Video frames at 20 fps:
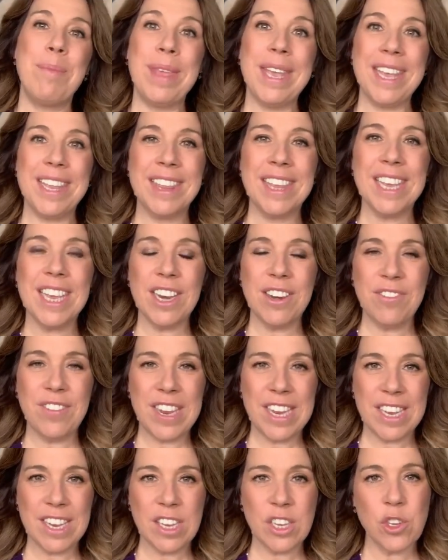in the
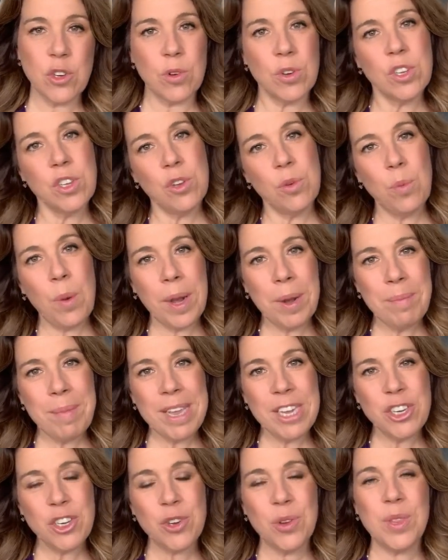convenience store. So you want to
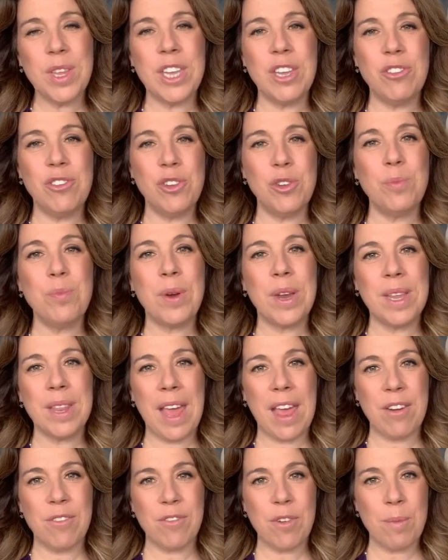make sure that you do bring
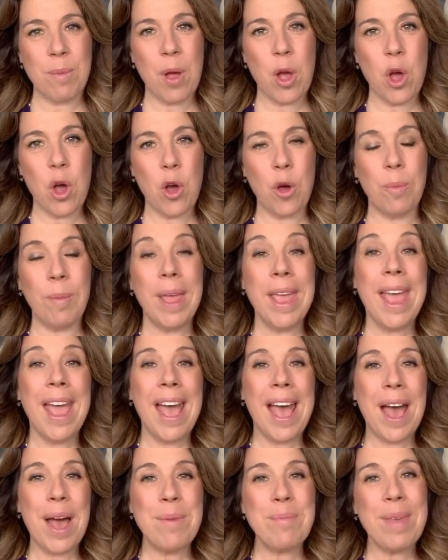that from home.
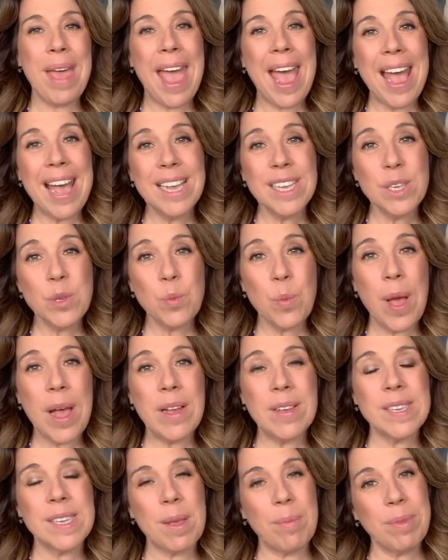As
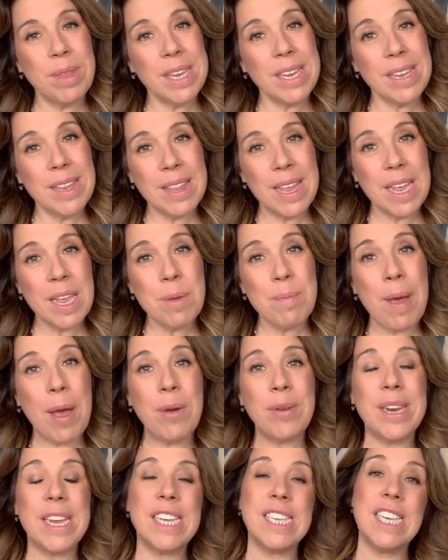well, something to think
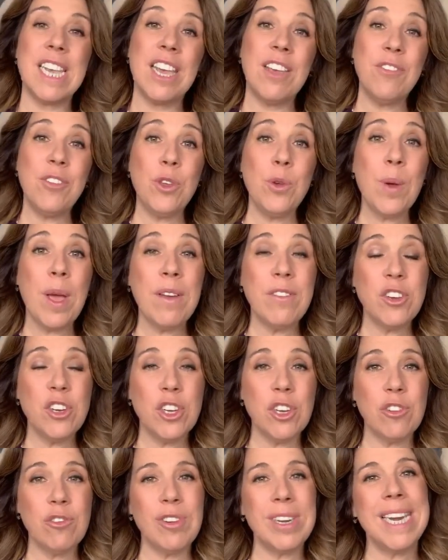about is if you have
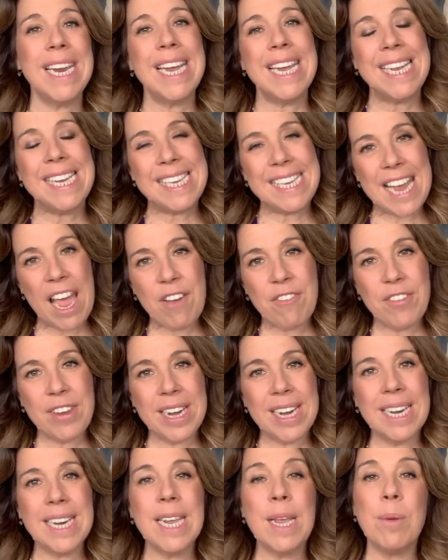children,
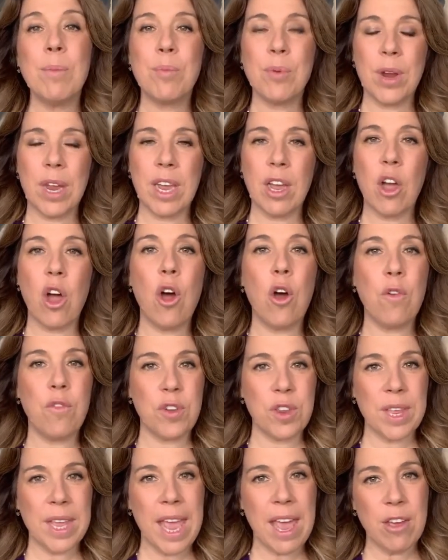definitely bring
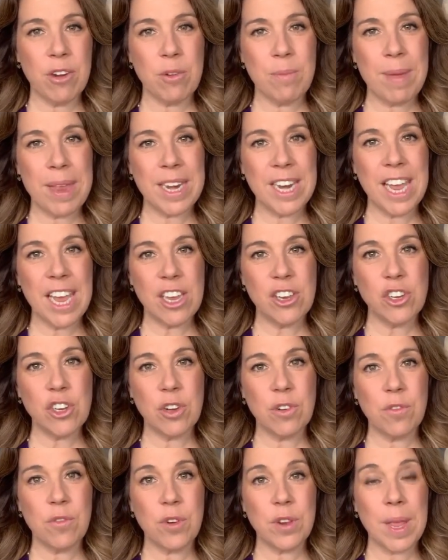over-the-counter
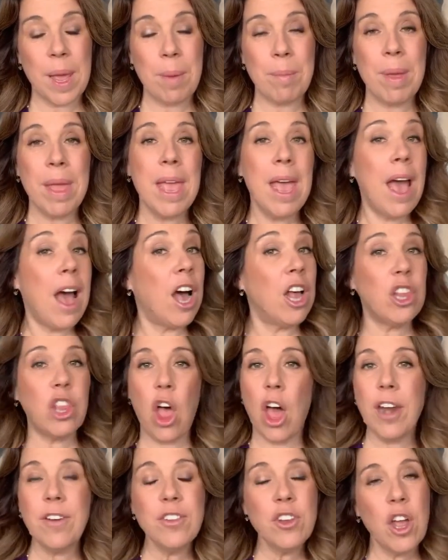medication for them. A
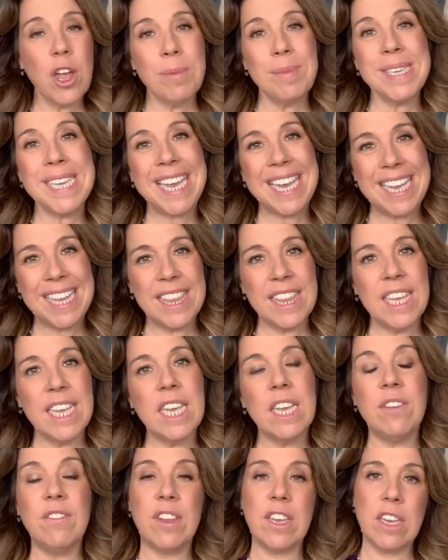lot of times in the
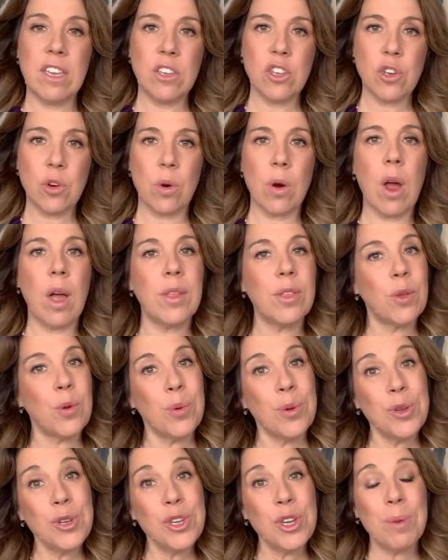convenience store on the
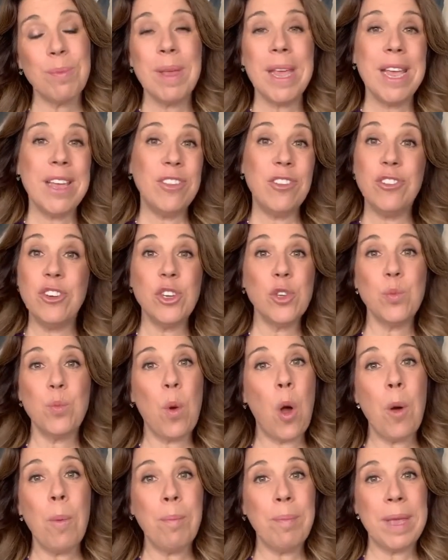cruise ship, there just
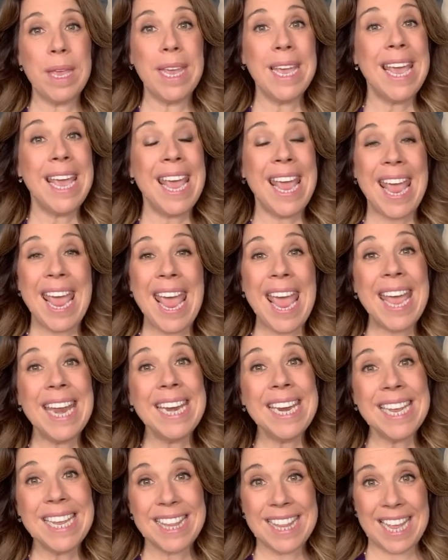won't be
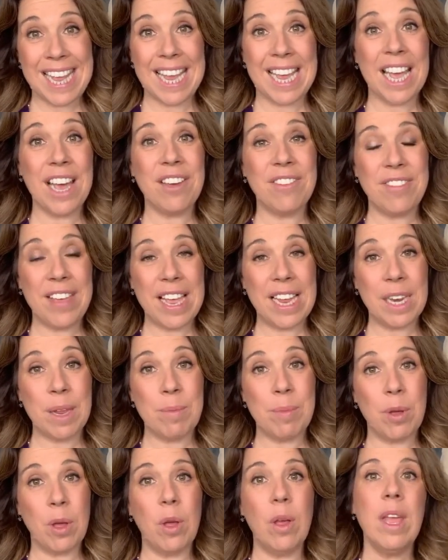anything
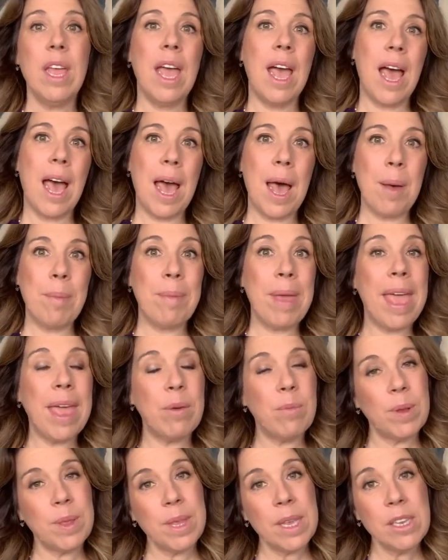available.
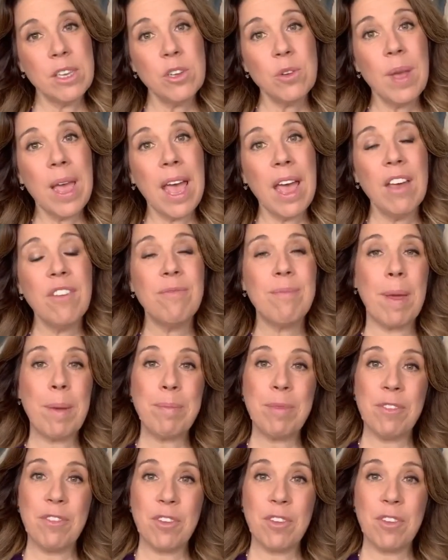And what they do have might be